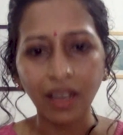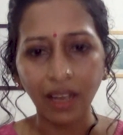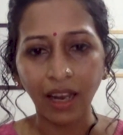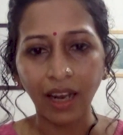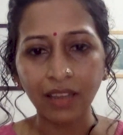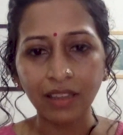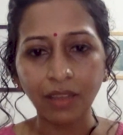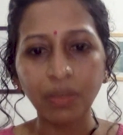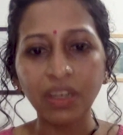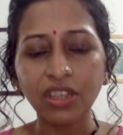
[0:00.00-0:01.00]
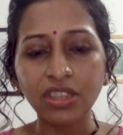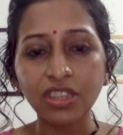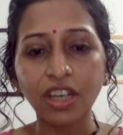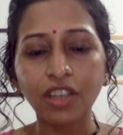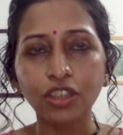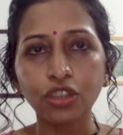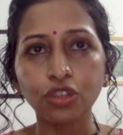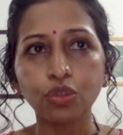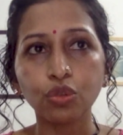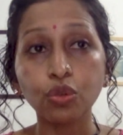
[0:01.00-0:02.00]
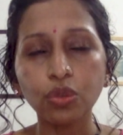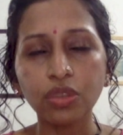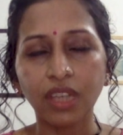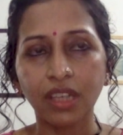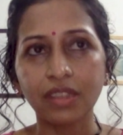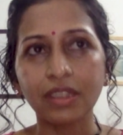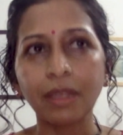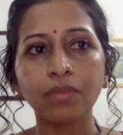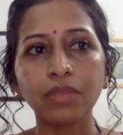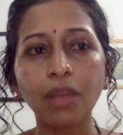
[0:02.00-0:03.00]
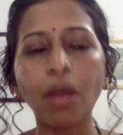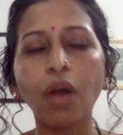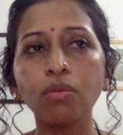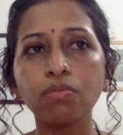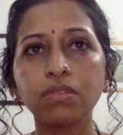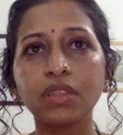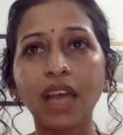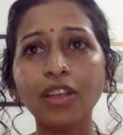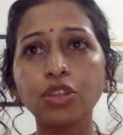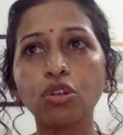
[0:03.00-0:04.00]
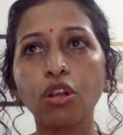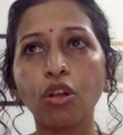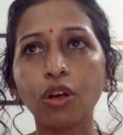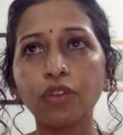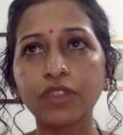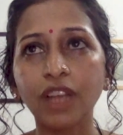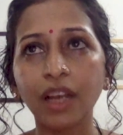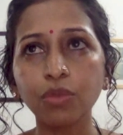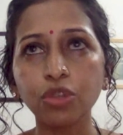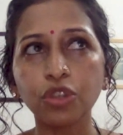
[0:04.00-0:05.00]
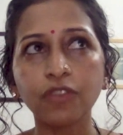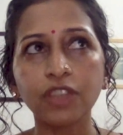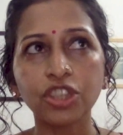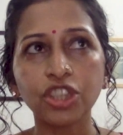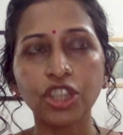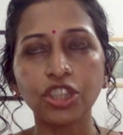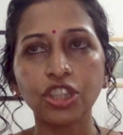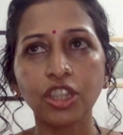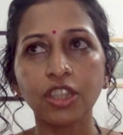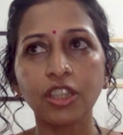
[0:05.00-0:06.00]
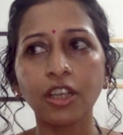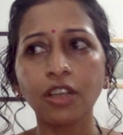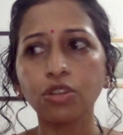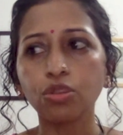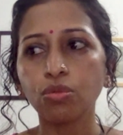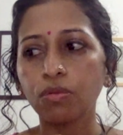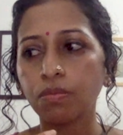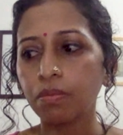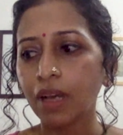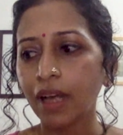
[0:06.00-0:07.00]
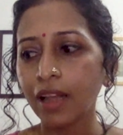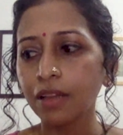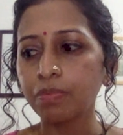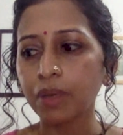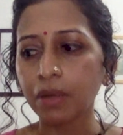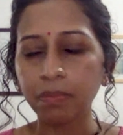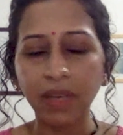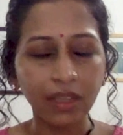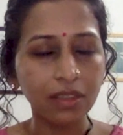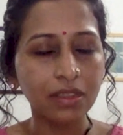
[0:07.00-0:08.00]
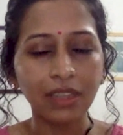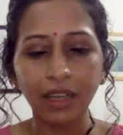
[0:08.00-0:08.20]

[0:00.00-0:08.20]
And they've been instructed to do things. Somehow that took a lot of time to shift and change in India to help parents